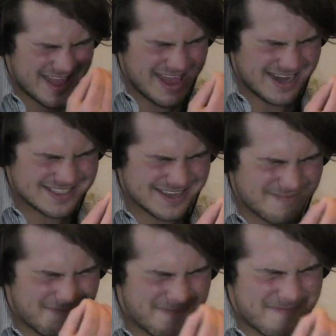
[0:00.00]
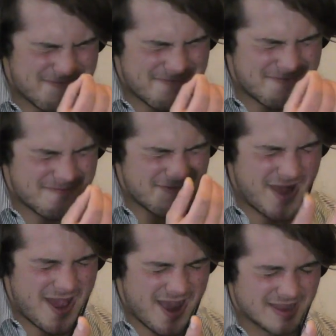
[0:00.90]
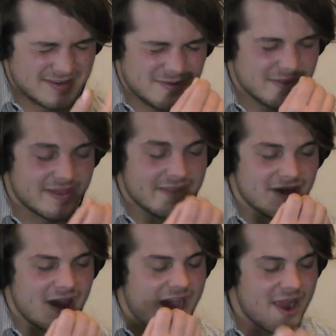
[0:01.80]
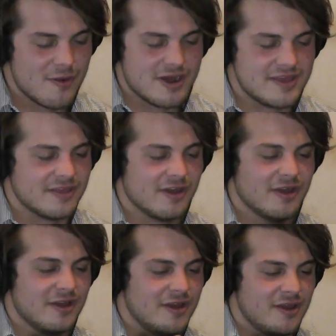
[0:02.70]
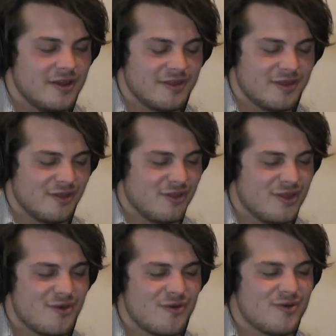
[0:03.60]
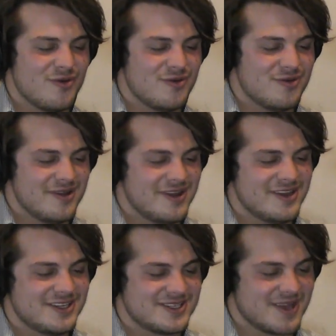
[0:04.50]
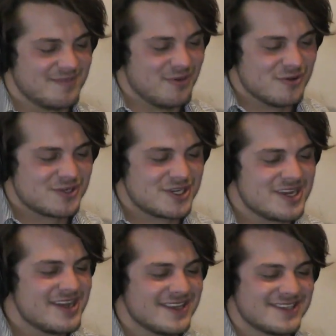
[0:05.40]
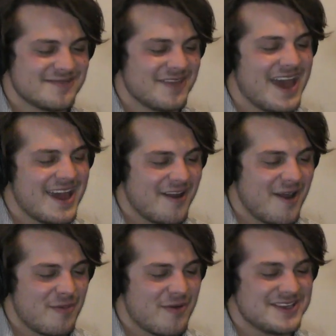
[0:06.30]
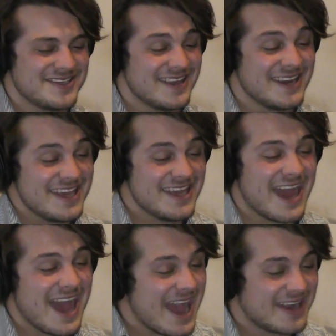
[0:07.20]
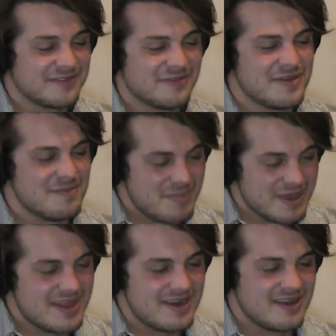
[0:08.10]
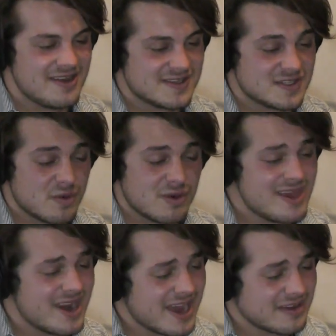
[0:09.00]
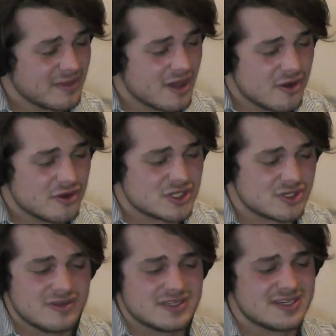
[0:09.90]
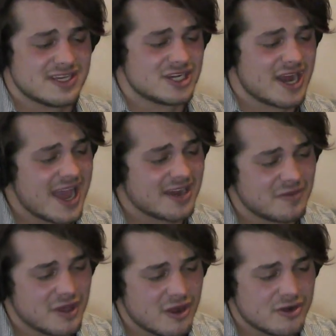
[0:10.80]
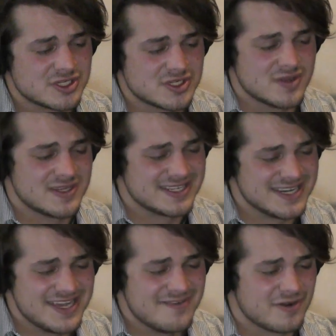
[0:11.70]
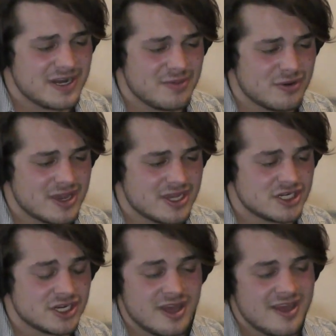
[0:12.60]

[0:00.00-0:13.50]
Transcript: And it's like, fuck, dude. The irony, the literal just like bullshitness of that operation, that he had actively been sober. He had actively understood this addiction, actively understood this need for inebriation,